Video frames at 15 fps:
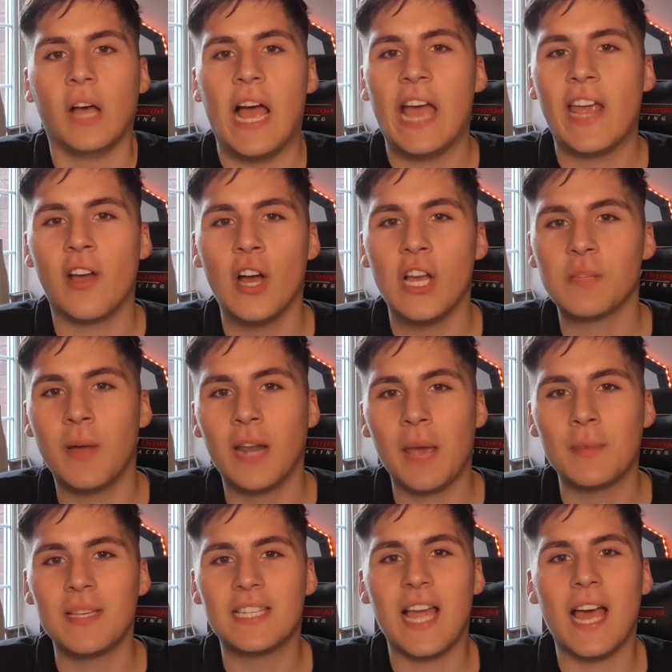Hey guys, my
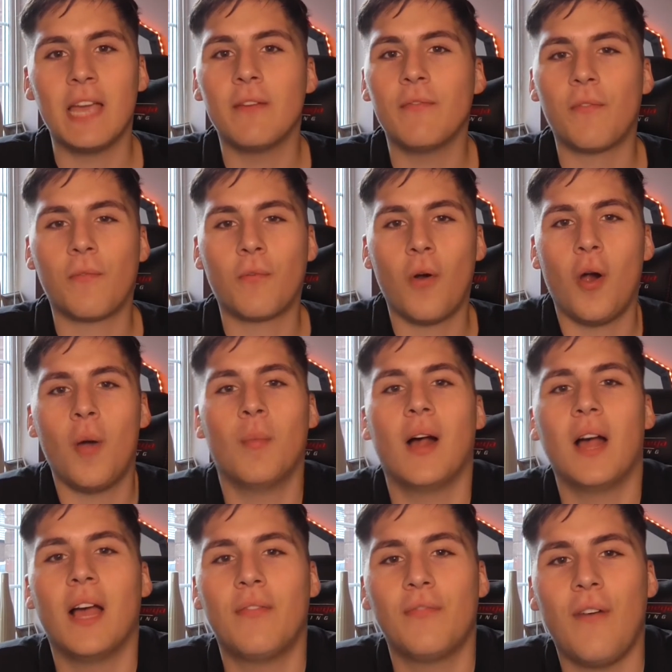name is Dave from
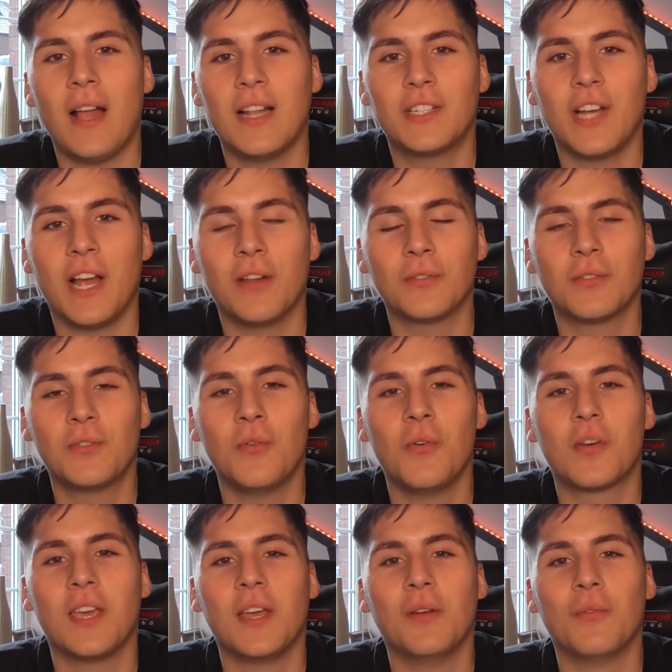fan channel
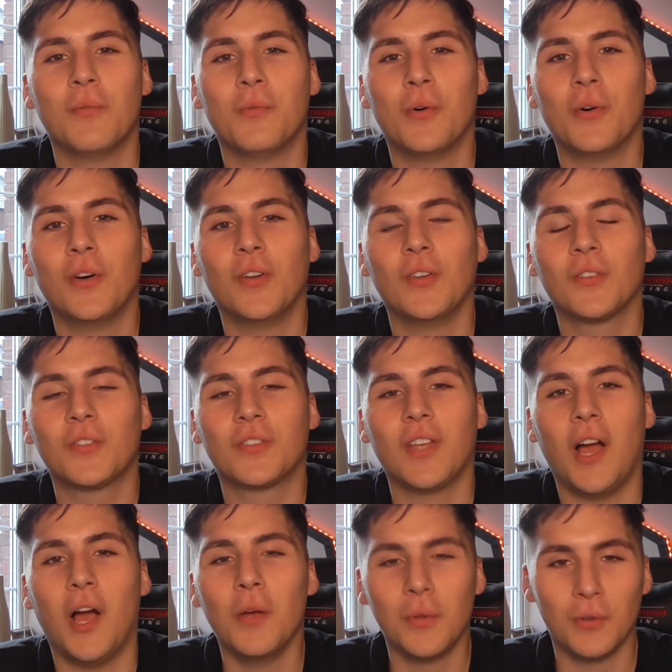Talking Wolves.
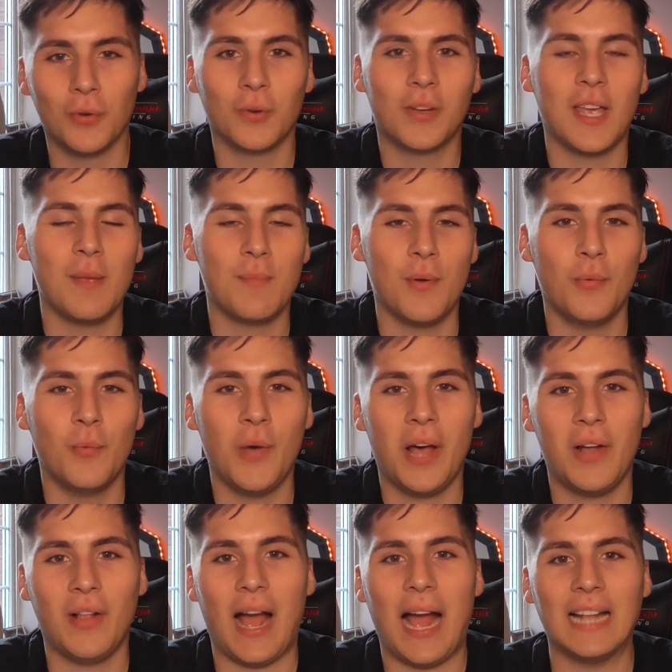Hope you're all keeping
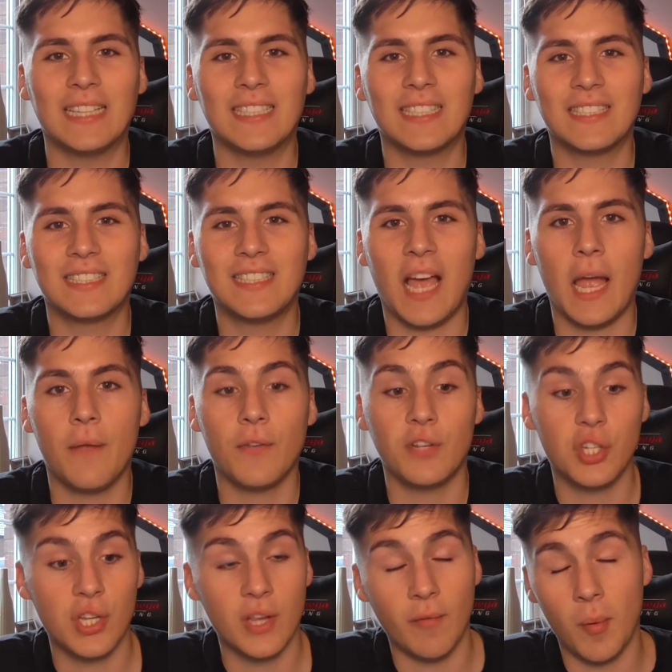well and safe.
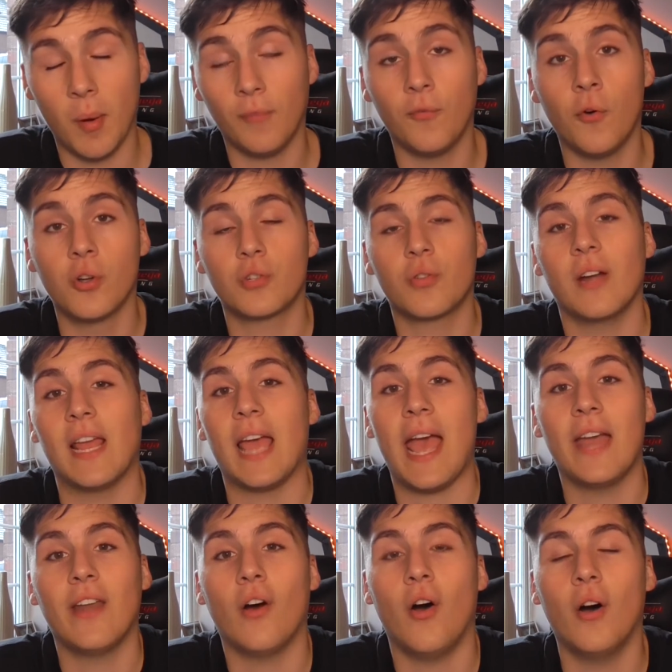And just giving my thoughts really
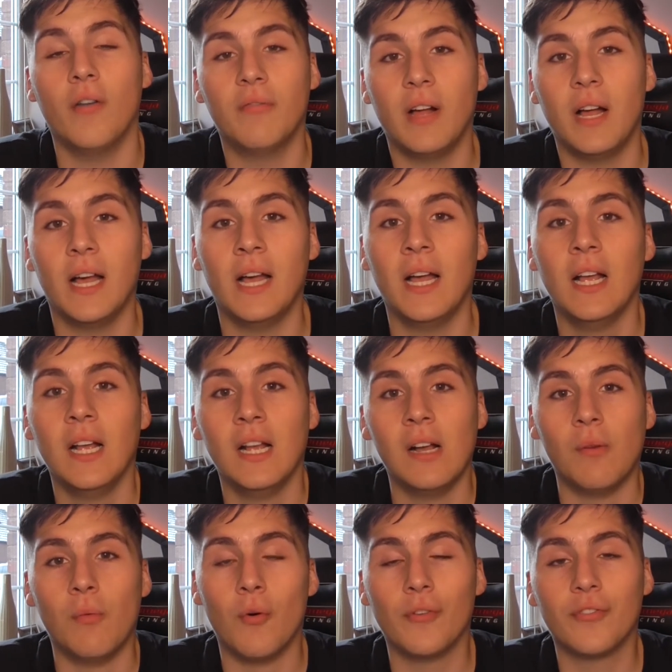ahead of
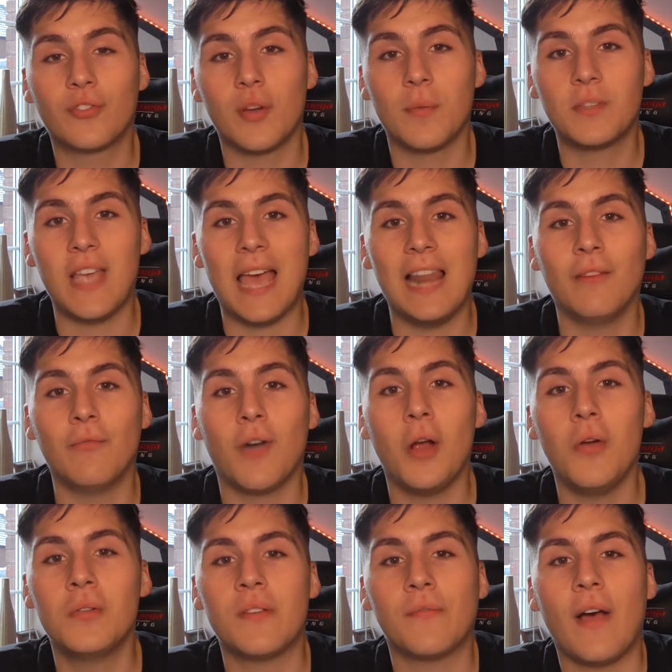Wolves' trip to Ellen
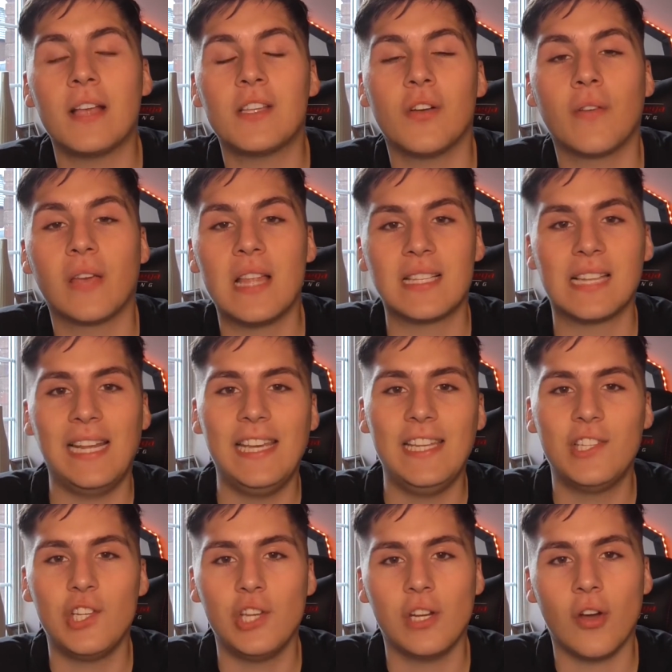Road to face off against
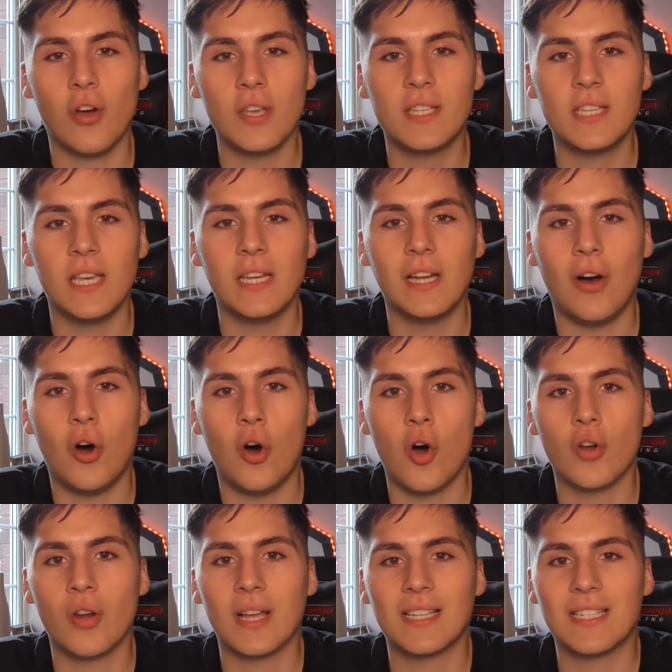Leeds United
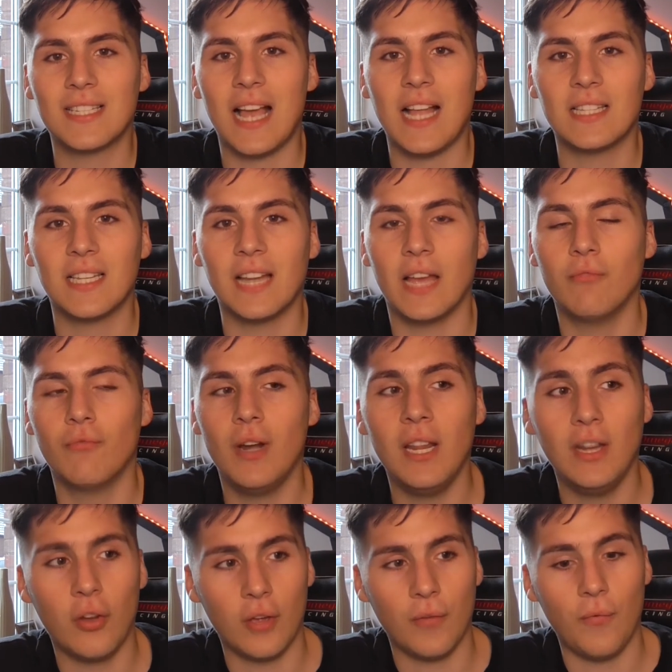on Saturday. Really
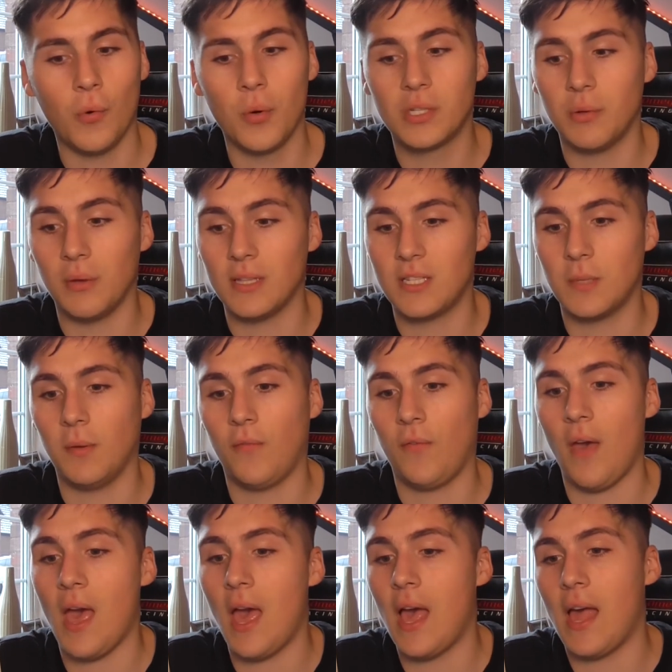looking forward to it, to be
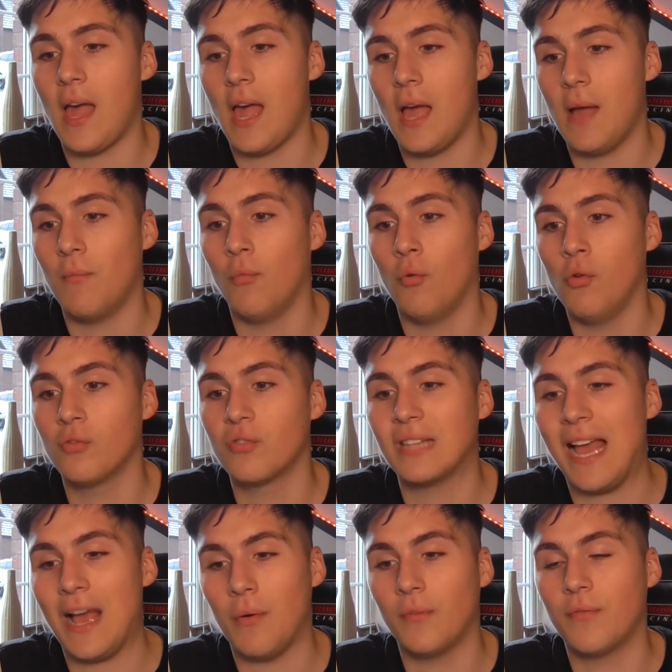fair. Wolves
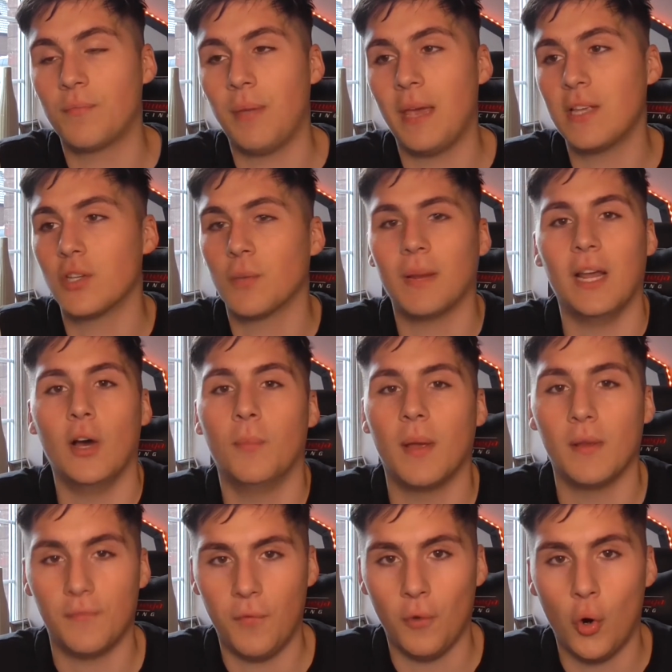now have picked up a little
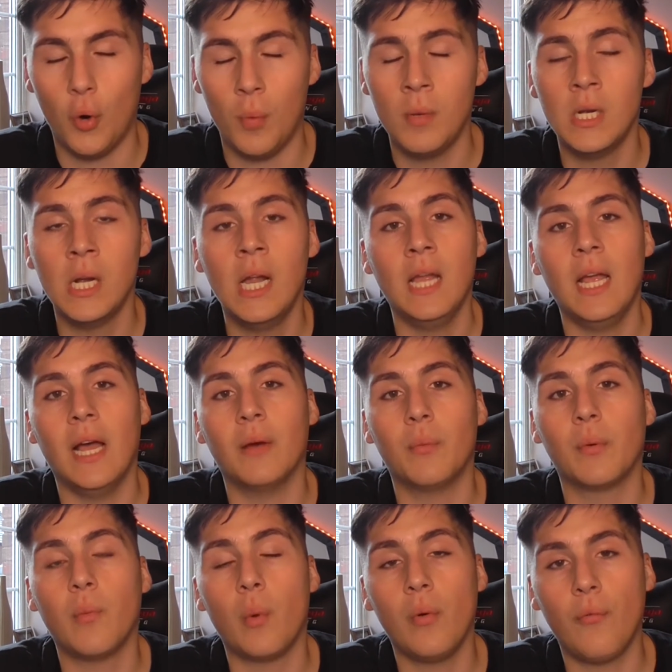bit of form.
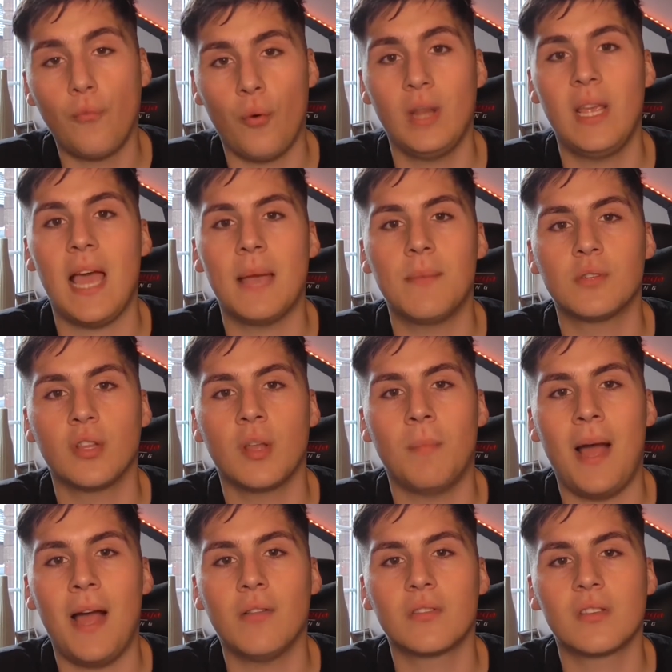We've won 3 games on the
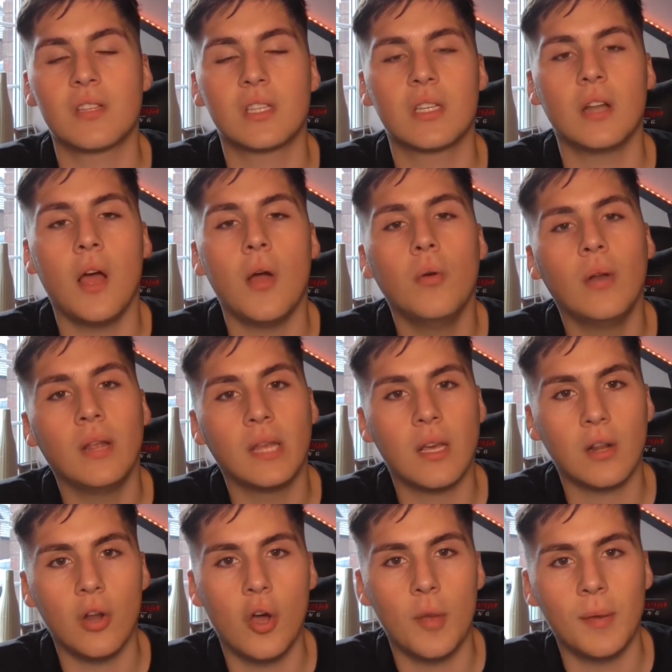bounce and slowly
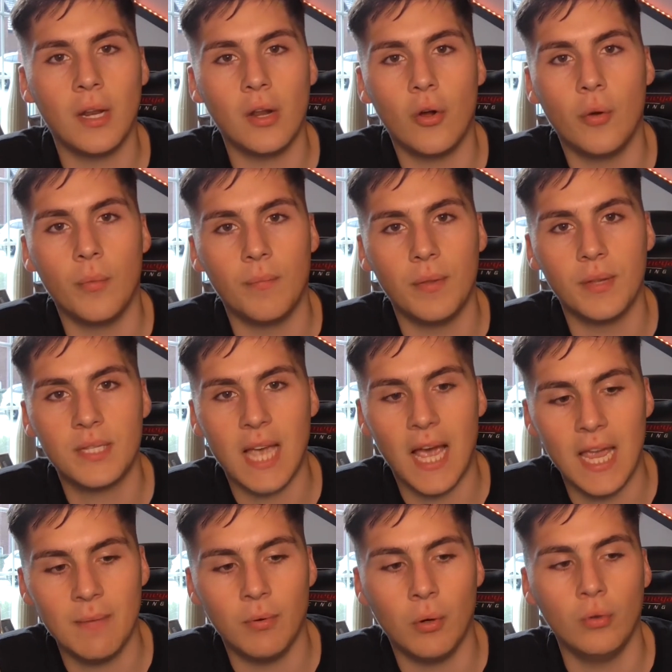climbing up the
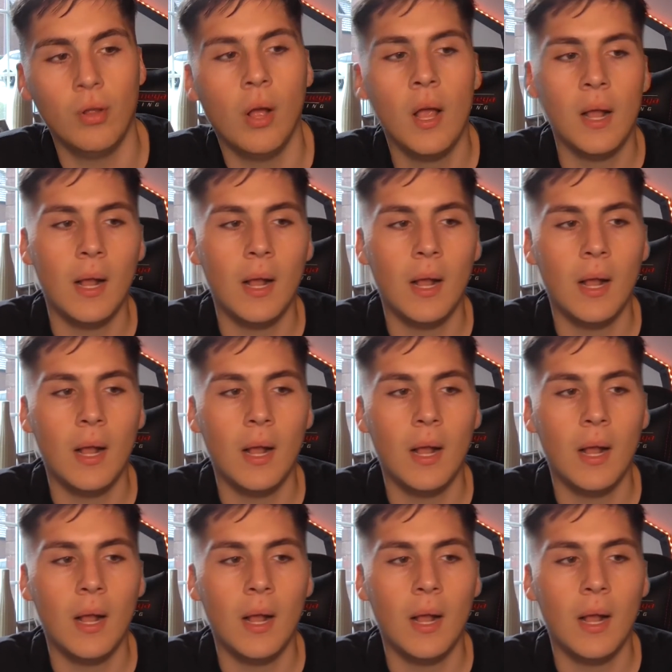table.